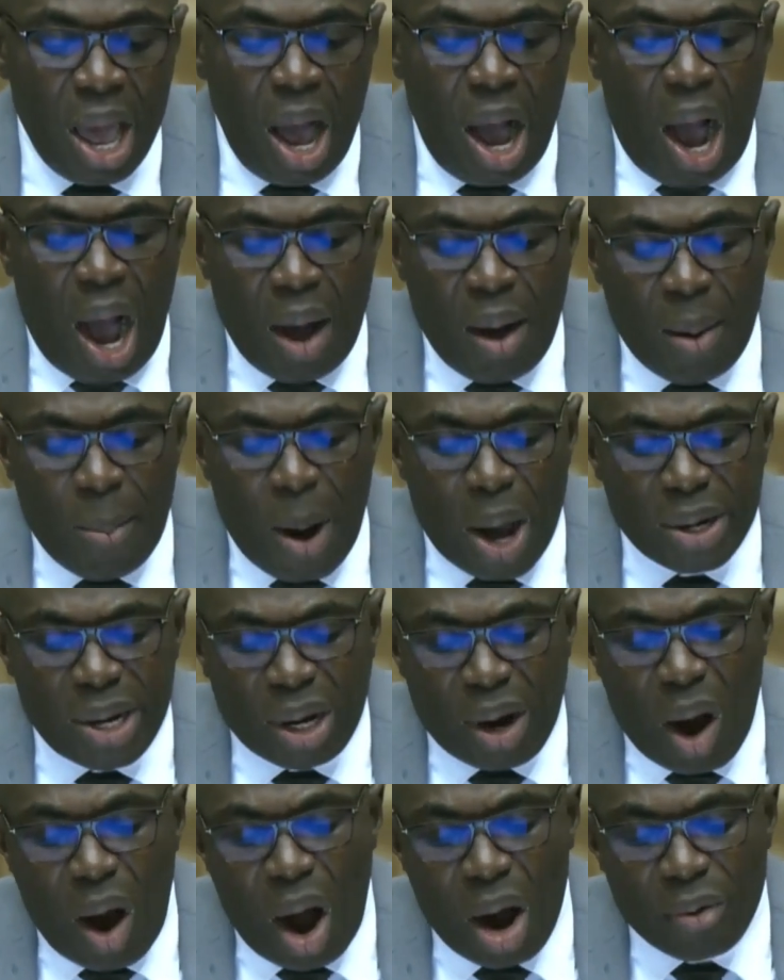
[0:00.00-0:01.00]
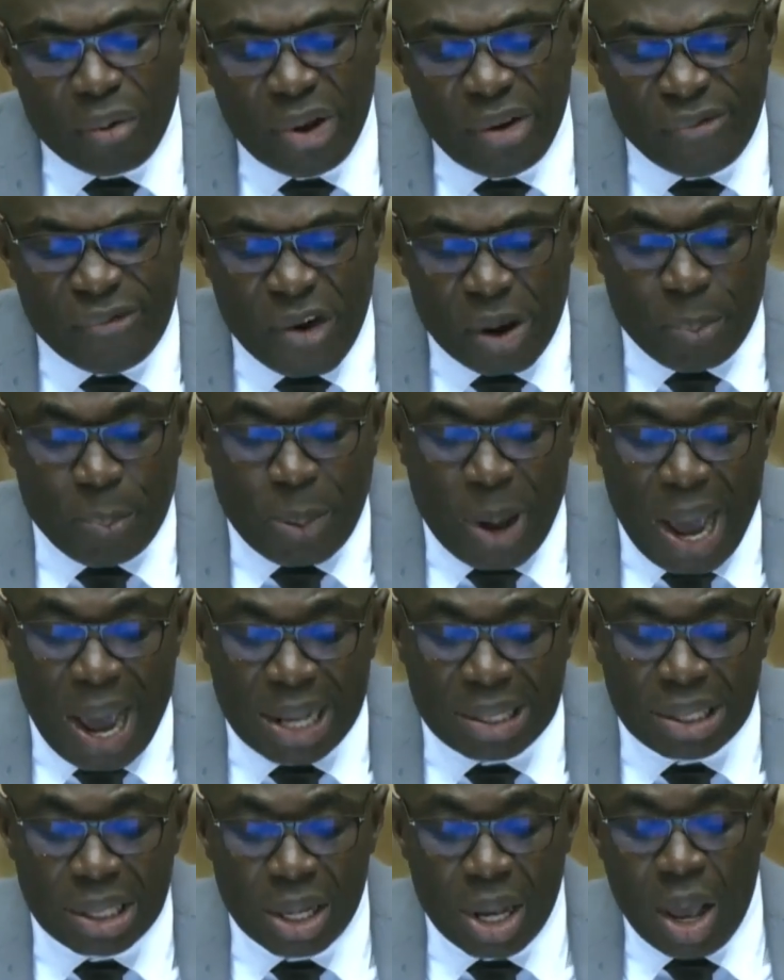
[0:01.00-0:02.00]
How about the concrete
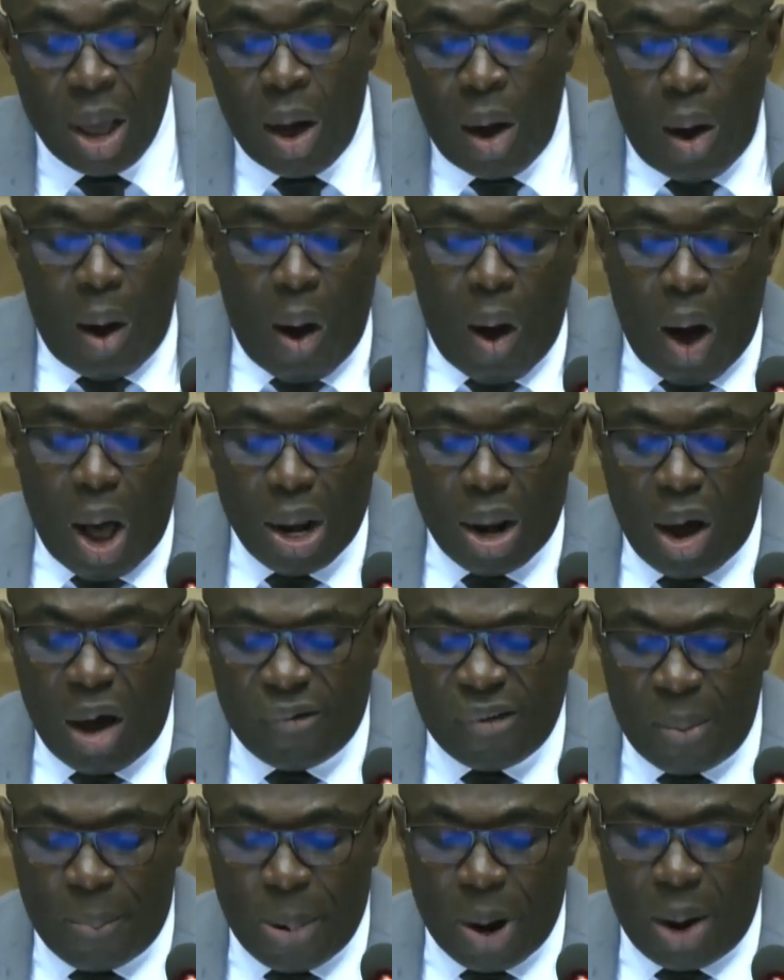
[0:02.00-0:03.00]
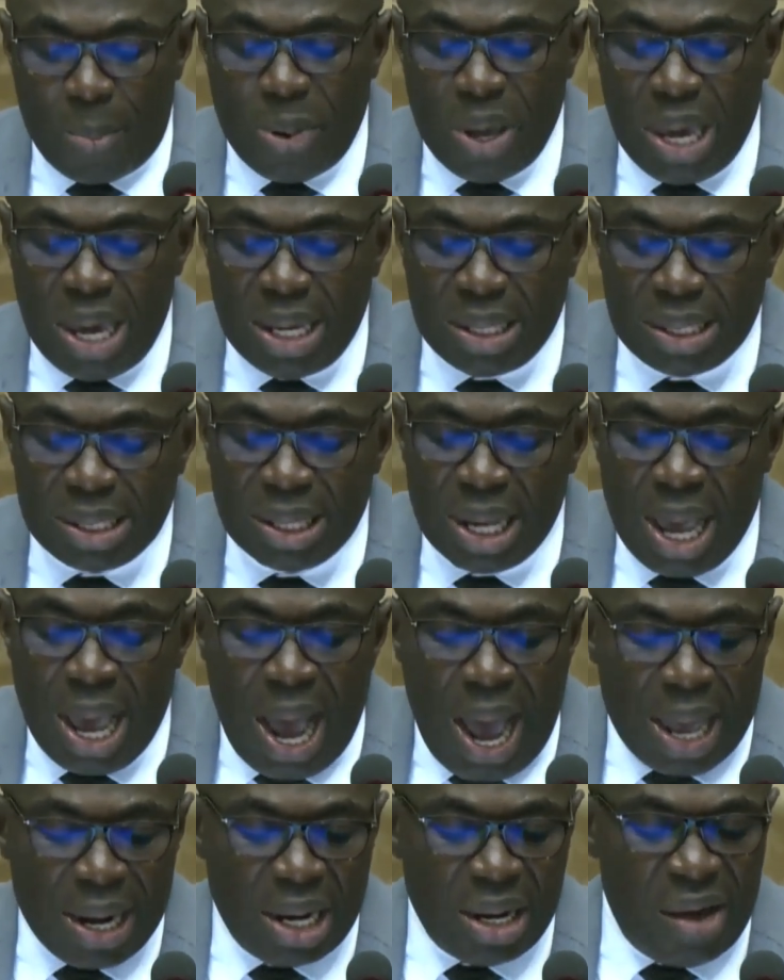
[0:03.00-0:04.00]
footpaths all over Berbice
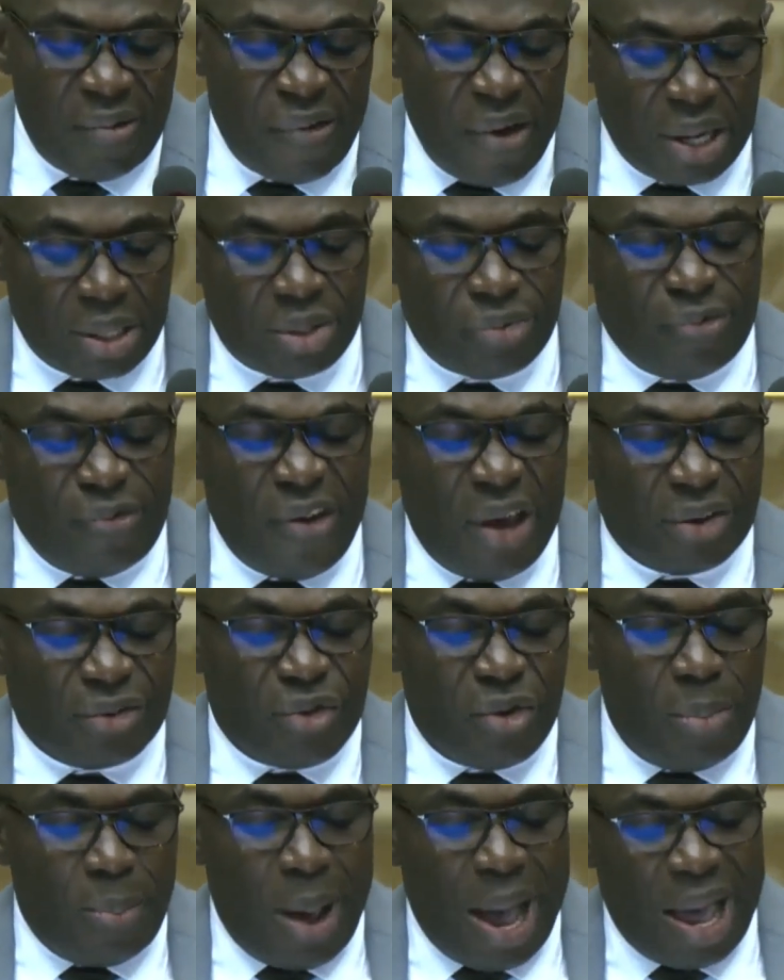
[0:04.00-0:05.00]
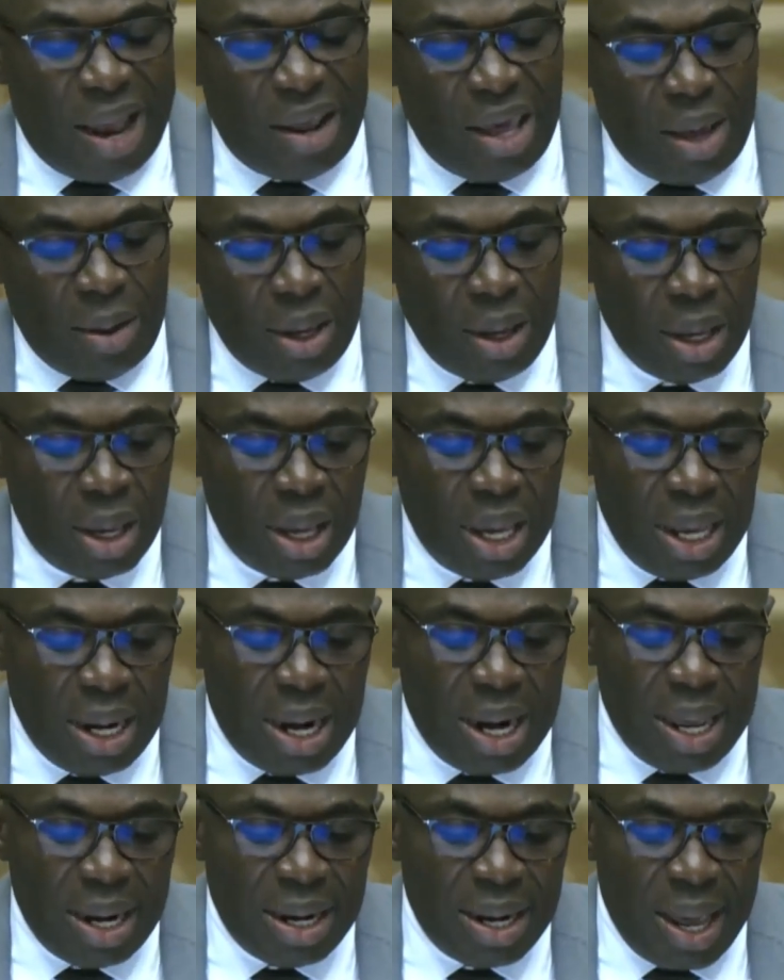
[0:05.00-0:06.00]
and in the Victory Valley in
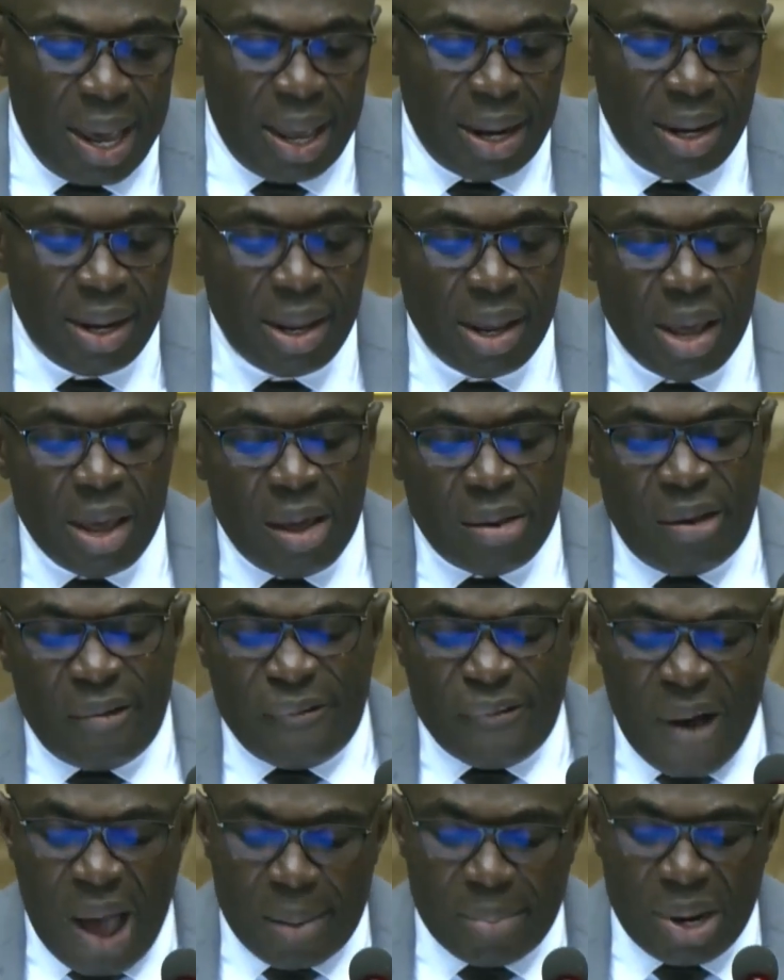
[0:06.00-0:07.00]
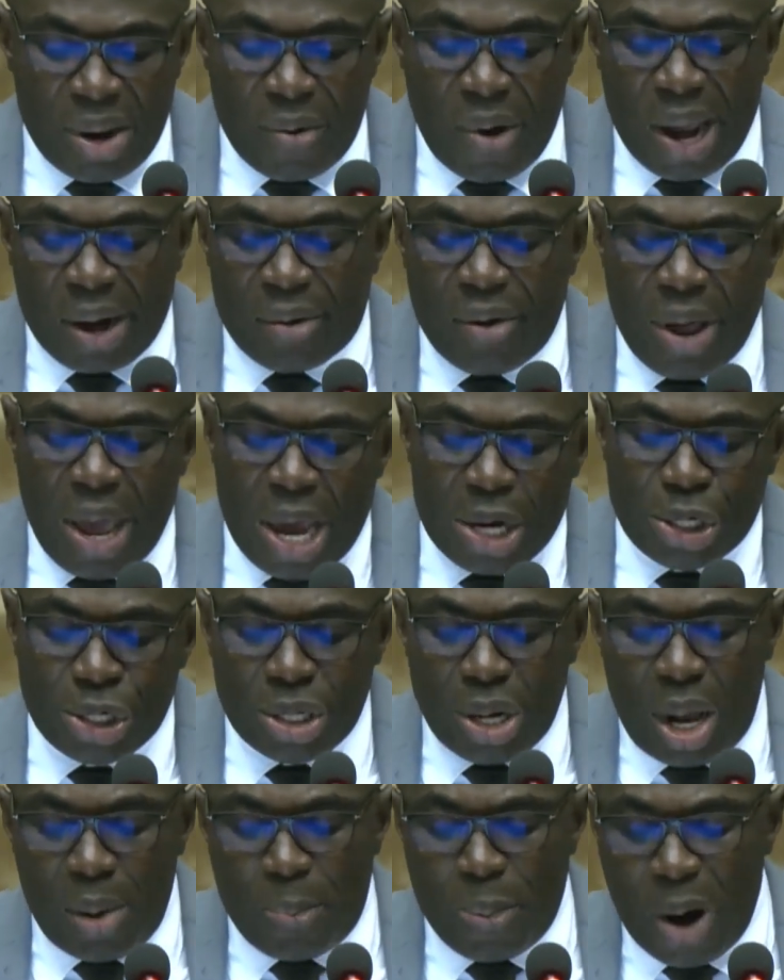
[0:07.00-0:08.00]
Linden, the family
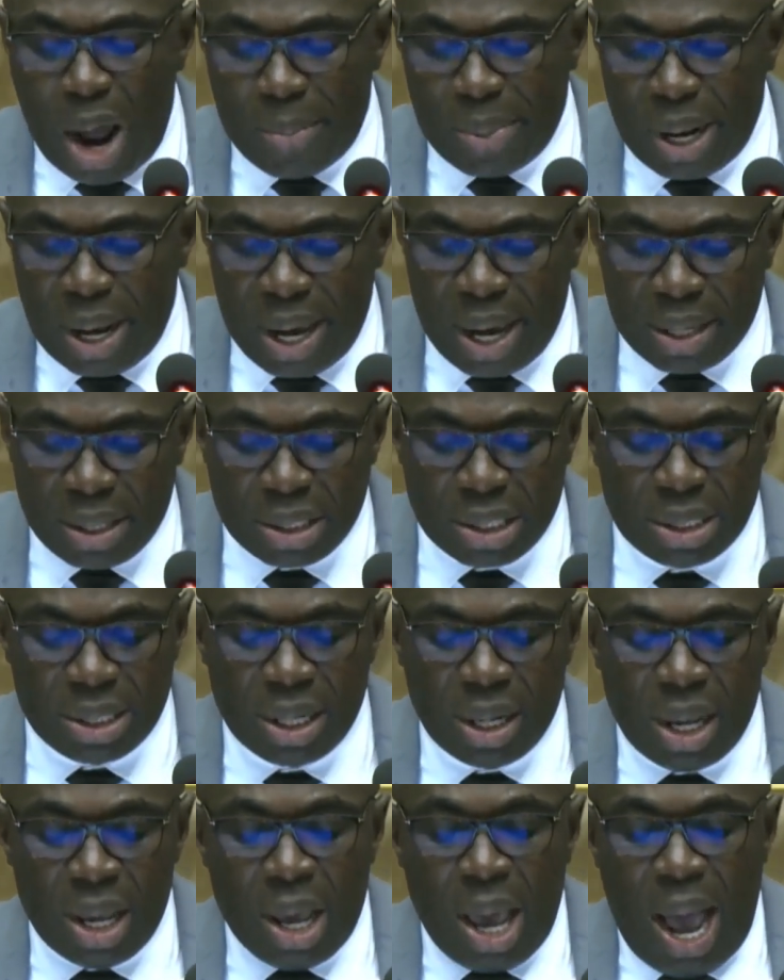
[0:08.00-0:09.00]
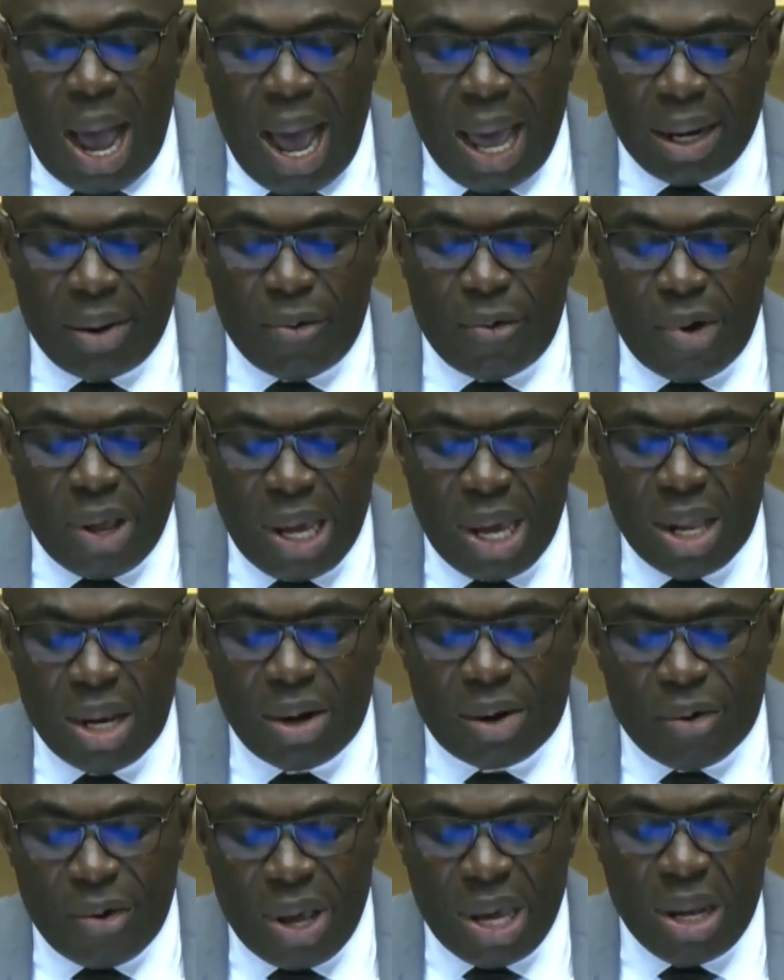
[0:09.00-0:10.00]
recreational promenades, and real
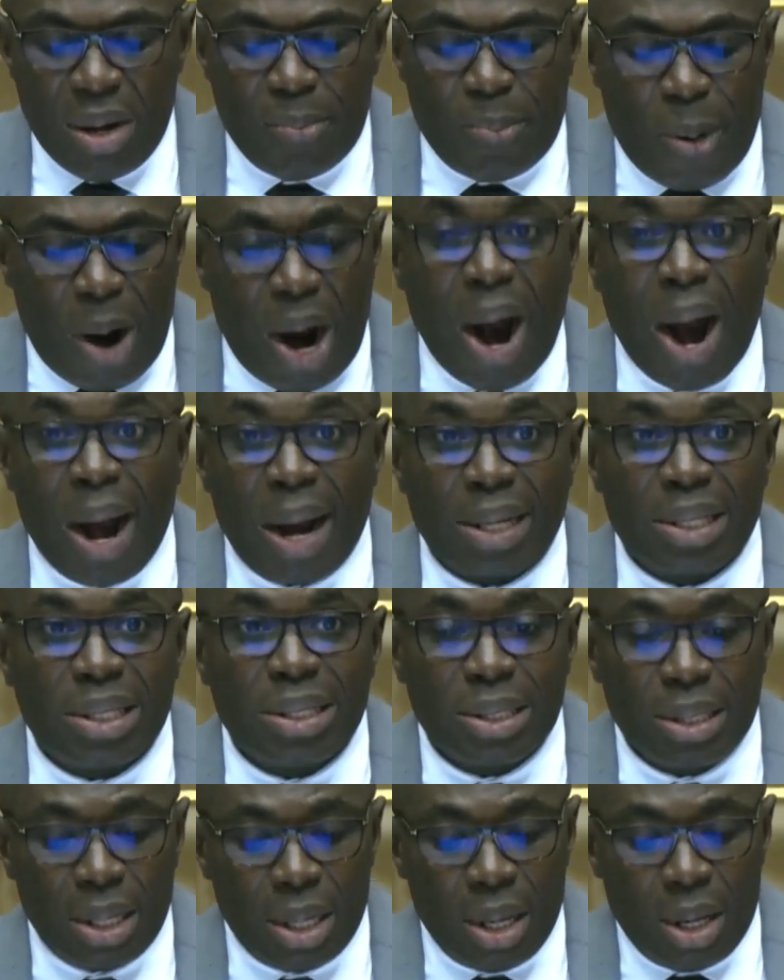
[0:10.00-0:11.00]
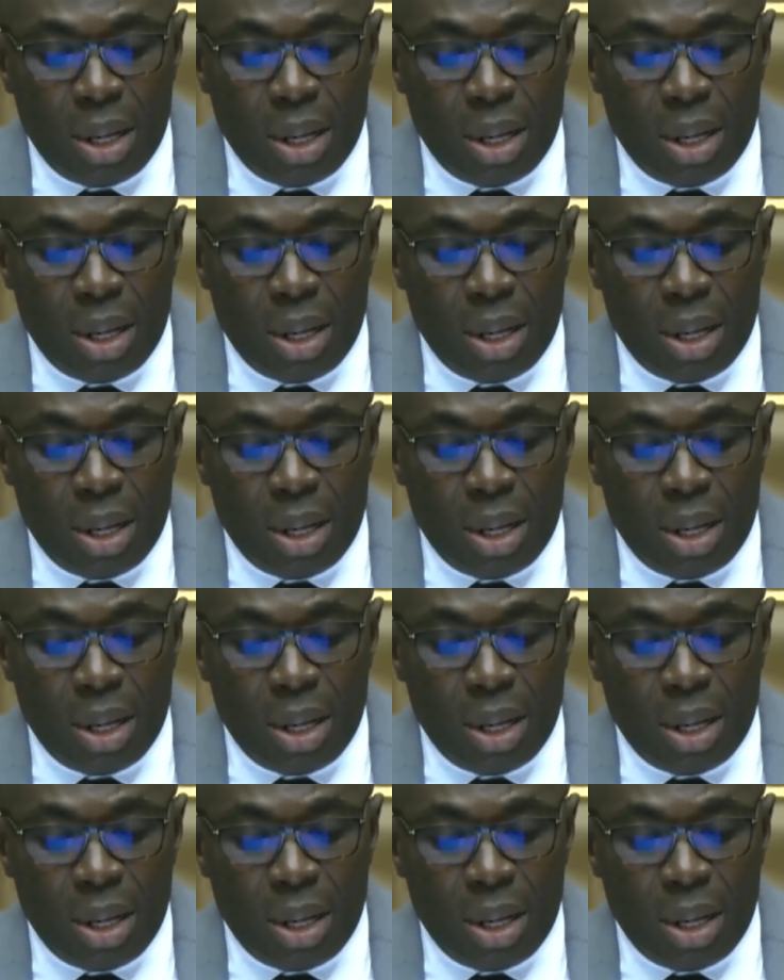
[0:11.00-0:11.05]
green parks,